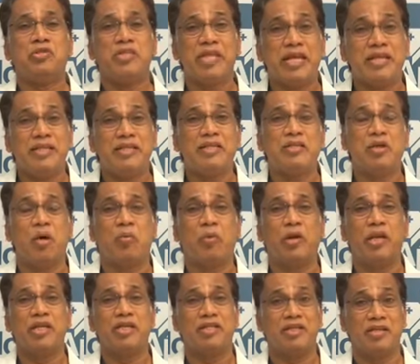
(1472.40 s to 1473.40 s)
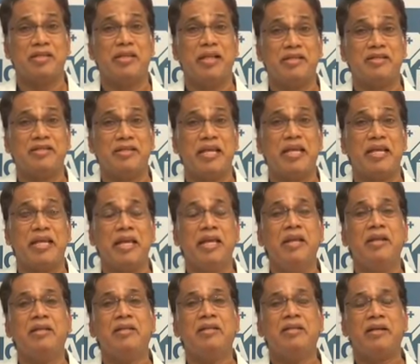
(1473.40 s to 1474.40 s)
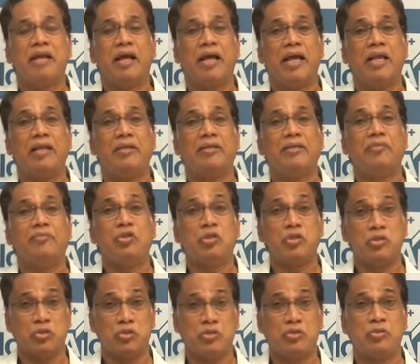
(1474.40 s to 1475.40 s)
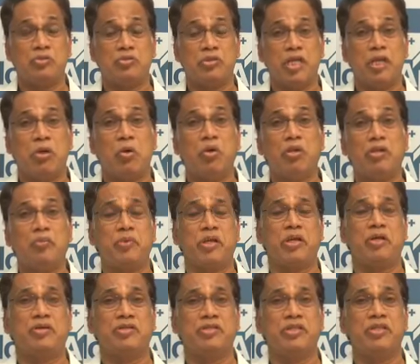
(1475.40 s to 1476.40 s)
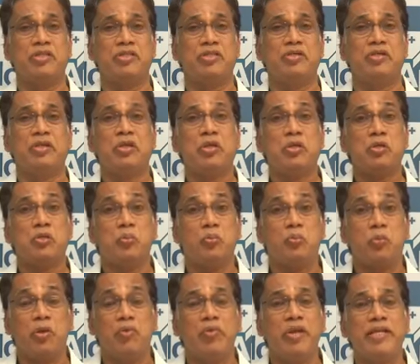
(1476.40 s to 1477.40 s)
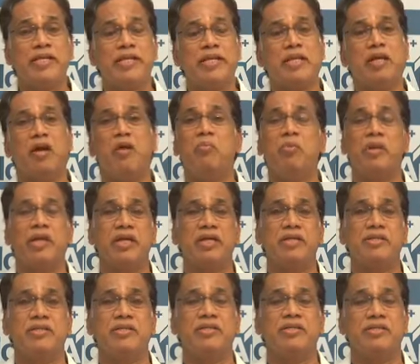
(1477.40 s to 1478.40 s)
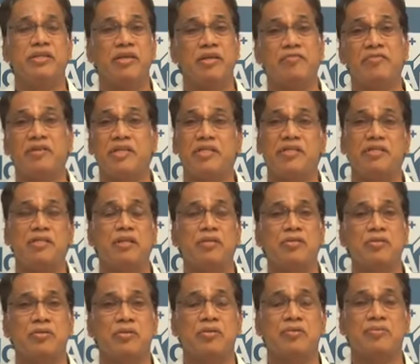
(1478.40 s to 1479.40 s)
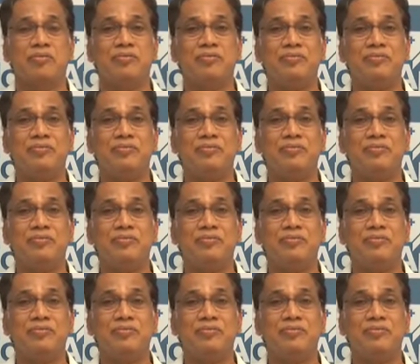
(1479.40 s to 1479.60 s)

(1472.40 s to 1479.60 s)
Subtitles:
take this operation and Daycare, and we should take all the precautions to prevent any complications if it is done so.